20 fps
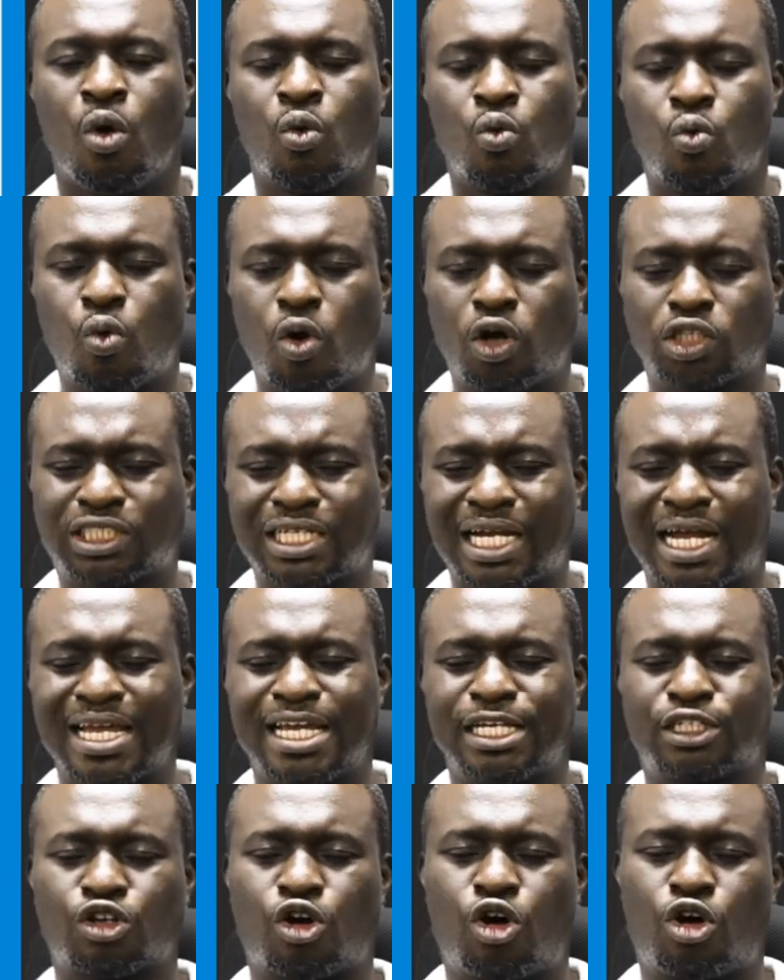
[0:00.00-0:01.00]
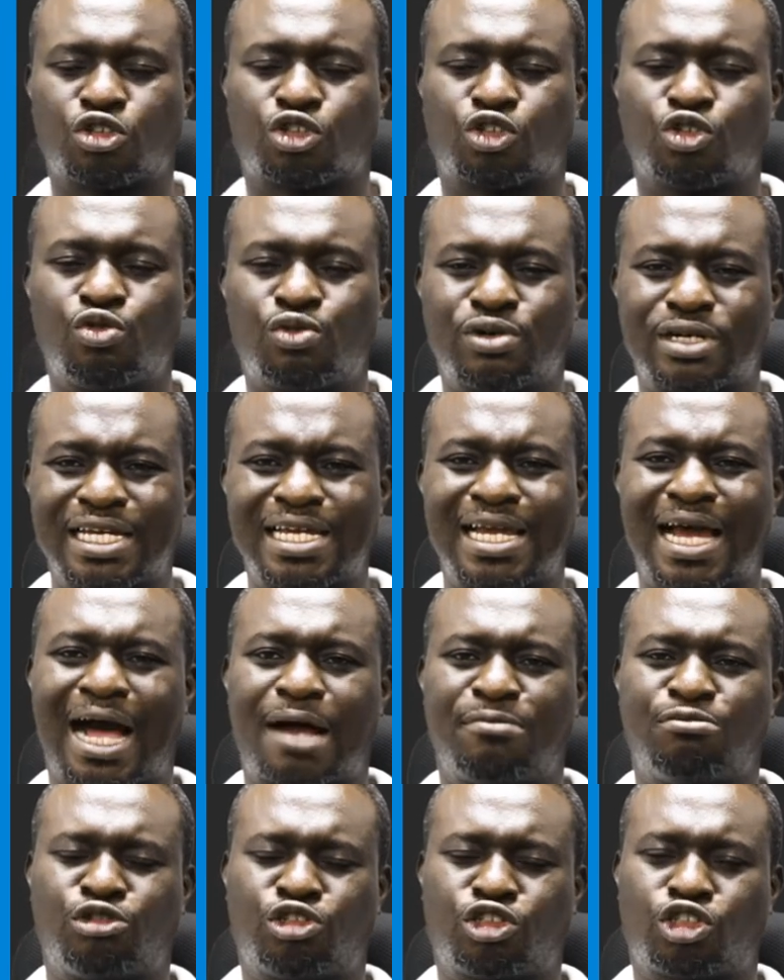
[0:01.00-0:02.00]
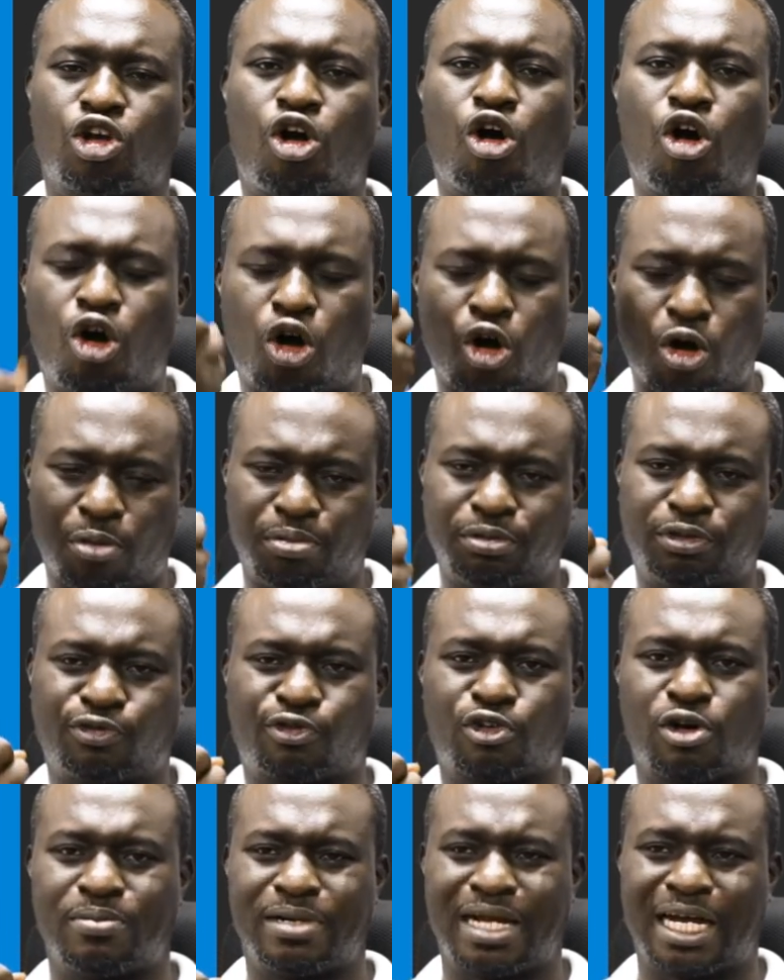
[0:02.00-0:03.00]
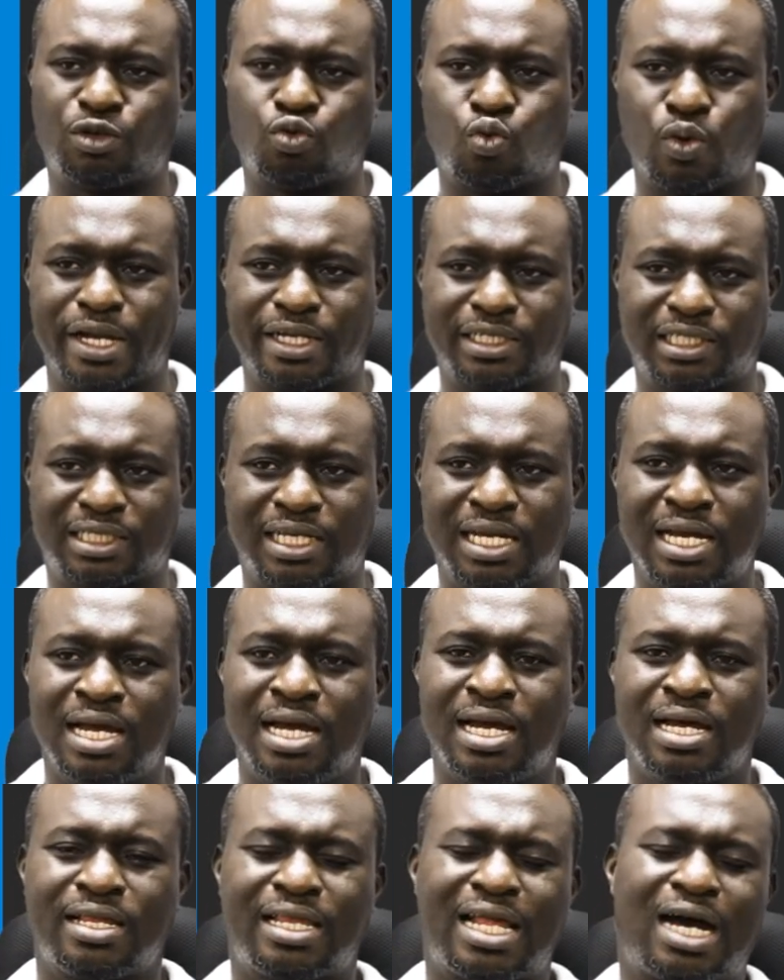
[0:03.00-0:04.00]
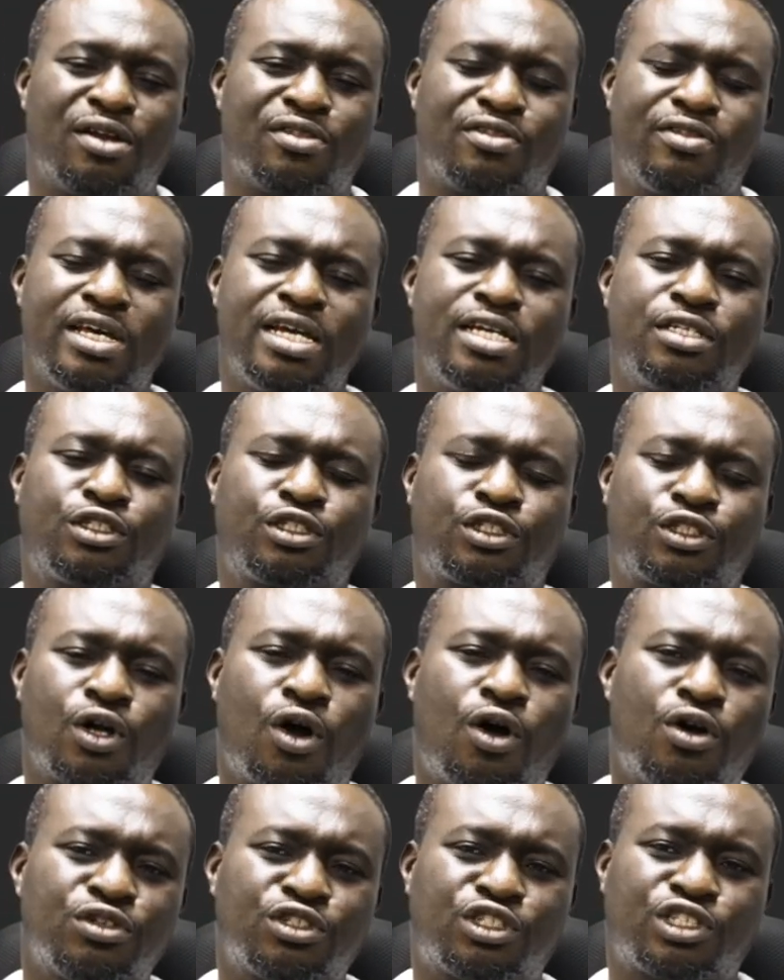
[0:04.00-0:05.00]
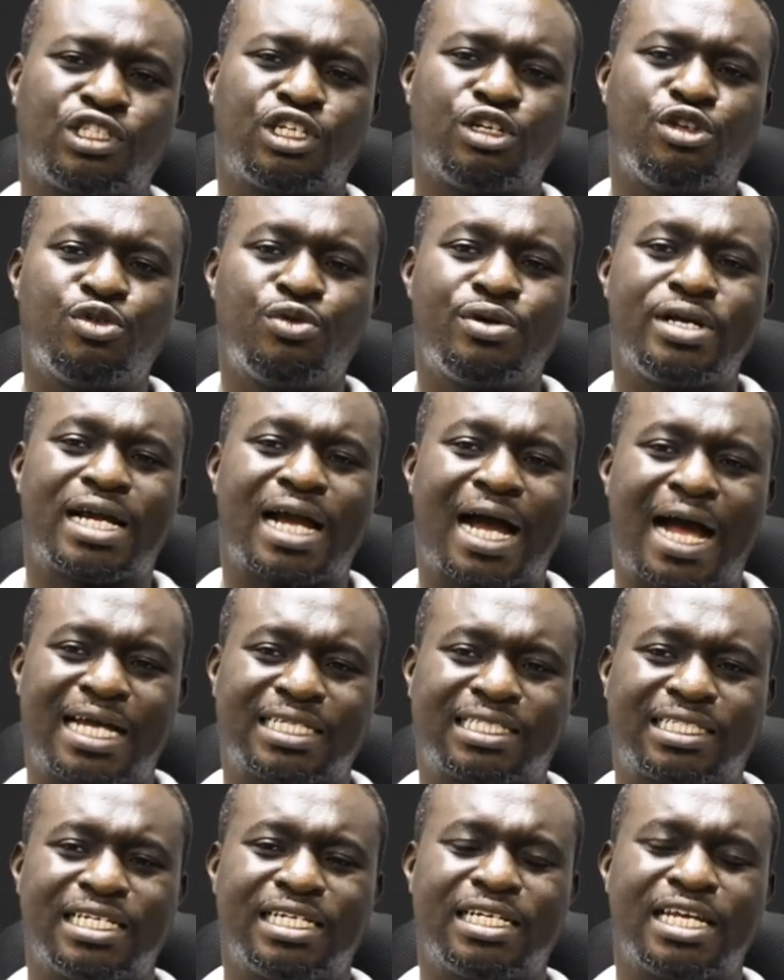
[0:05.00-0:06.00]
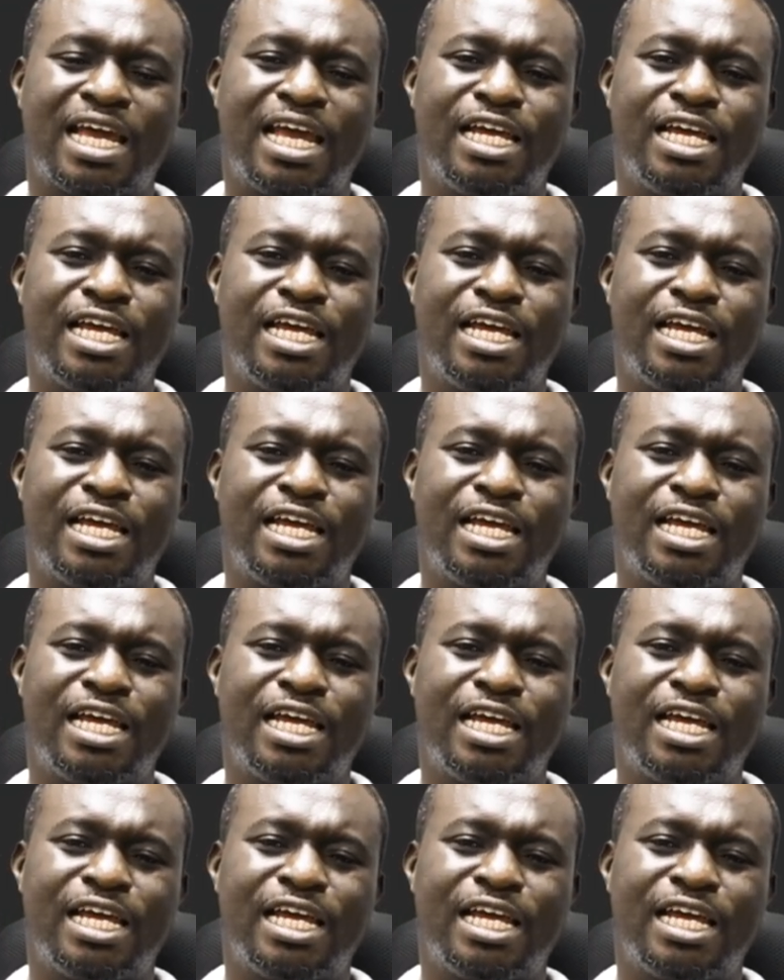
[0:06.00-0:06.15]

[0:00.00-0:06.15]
water is also reabsorbed from that waste. Now, this turns the uric acid